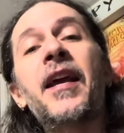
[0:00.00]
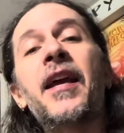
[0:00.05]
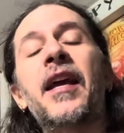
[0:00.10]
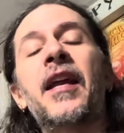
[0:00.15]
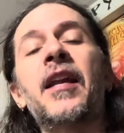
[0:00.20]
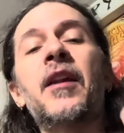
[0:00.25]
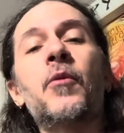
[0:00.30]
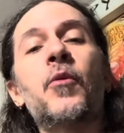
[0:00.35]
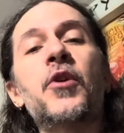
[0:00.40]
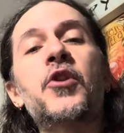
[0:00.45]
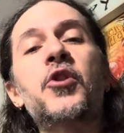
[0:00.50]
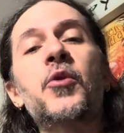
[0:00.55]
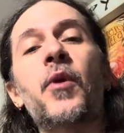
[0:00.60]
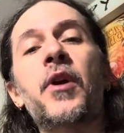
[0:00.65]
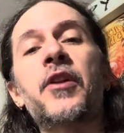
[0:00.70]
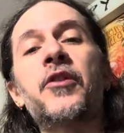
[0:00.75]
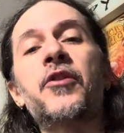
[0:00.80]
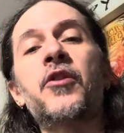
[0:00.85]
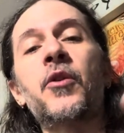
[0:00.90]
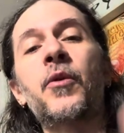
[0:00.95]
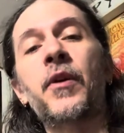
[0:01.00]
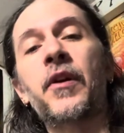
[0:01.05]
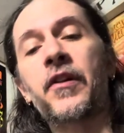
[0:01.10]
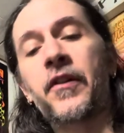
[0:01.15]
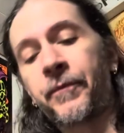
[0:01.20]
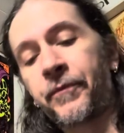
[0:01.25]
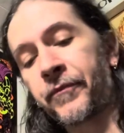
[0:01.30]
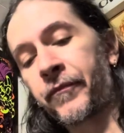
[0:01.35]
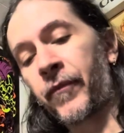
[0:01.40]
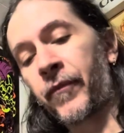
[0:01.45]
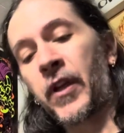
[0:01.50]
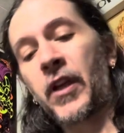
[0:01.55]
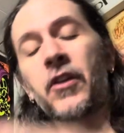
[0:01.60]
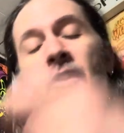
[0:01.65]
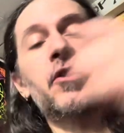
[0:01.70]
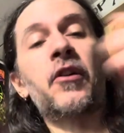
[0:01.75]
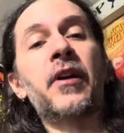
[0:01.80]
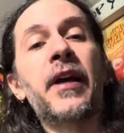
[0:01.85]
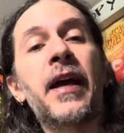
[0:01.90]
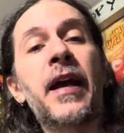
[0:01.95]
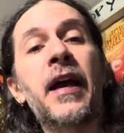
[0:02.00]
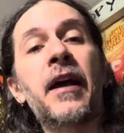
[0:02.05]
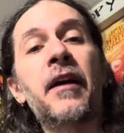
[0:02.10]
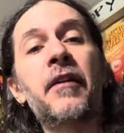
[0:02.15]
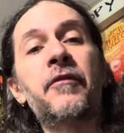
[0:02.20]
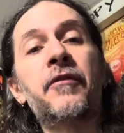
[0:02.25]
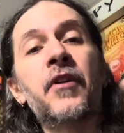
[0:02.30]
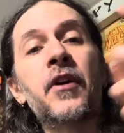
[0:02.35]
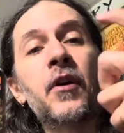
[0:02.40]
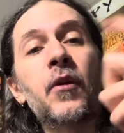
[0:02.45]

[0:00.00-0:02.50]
And then what you want to do is you're going to have